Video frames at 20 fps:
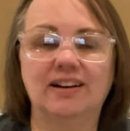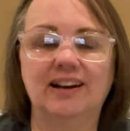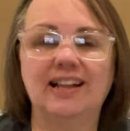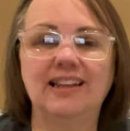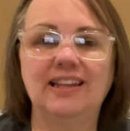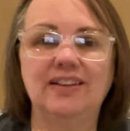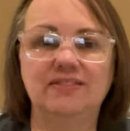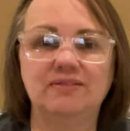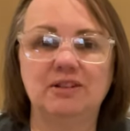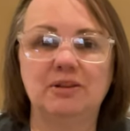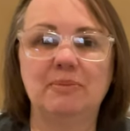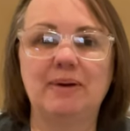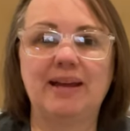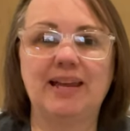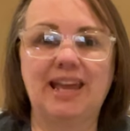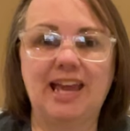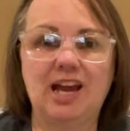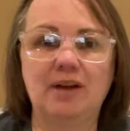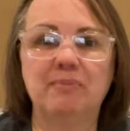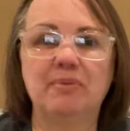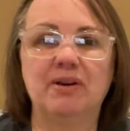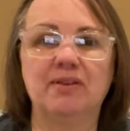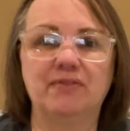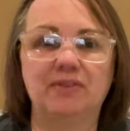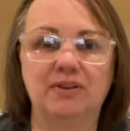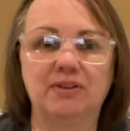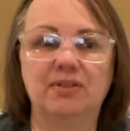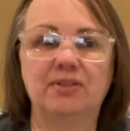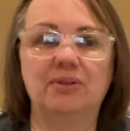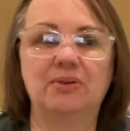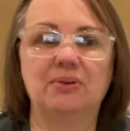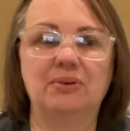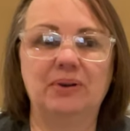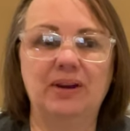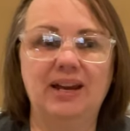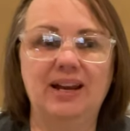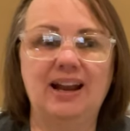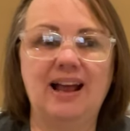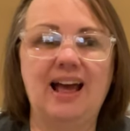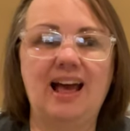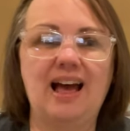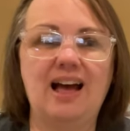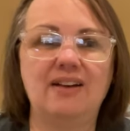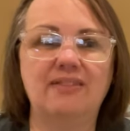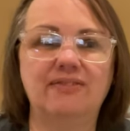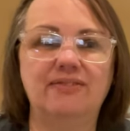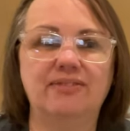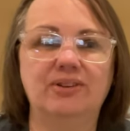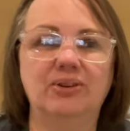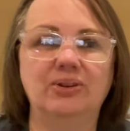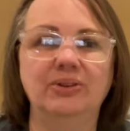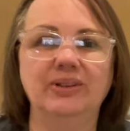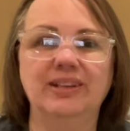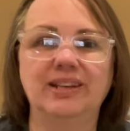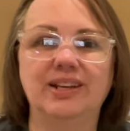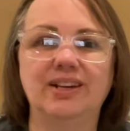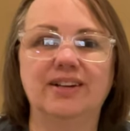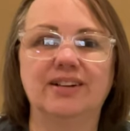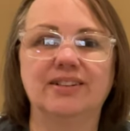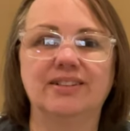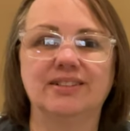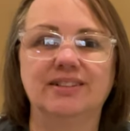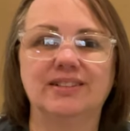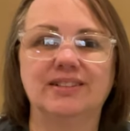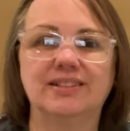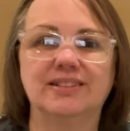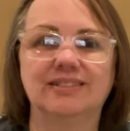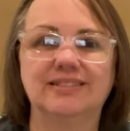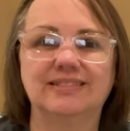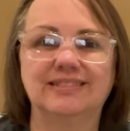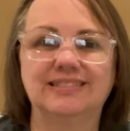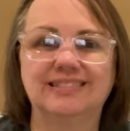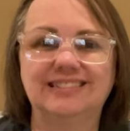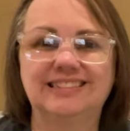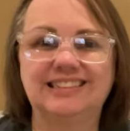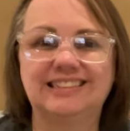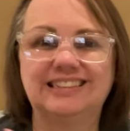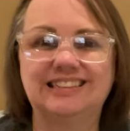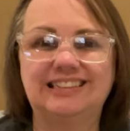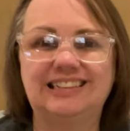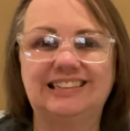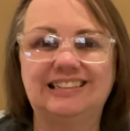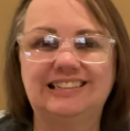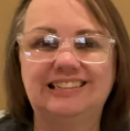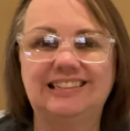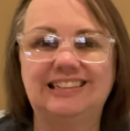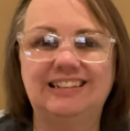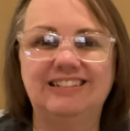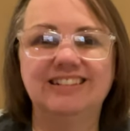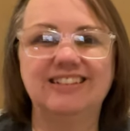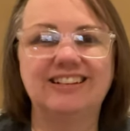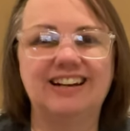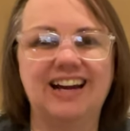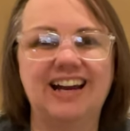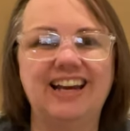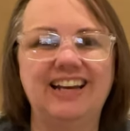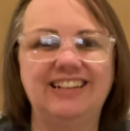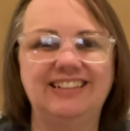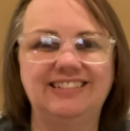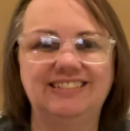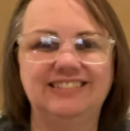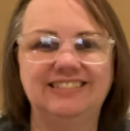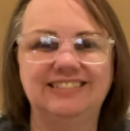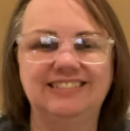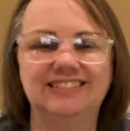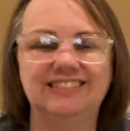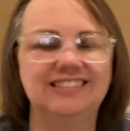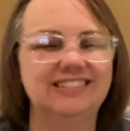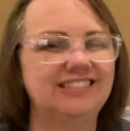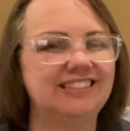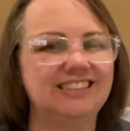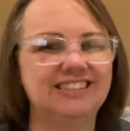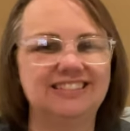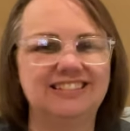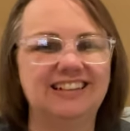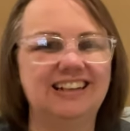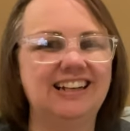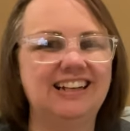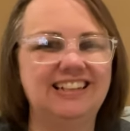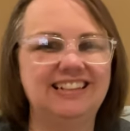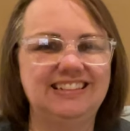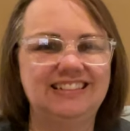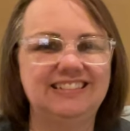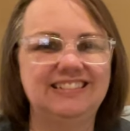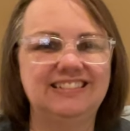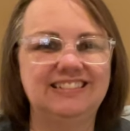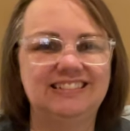I lived in my camper for three and a half whole years. It was great. It was just great.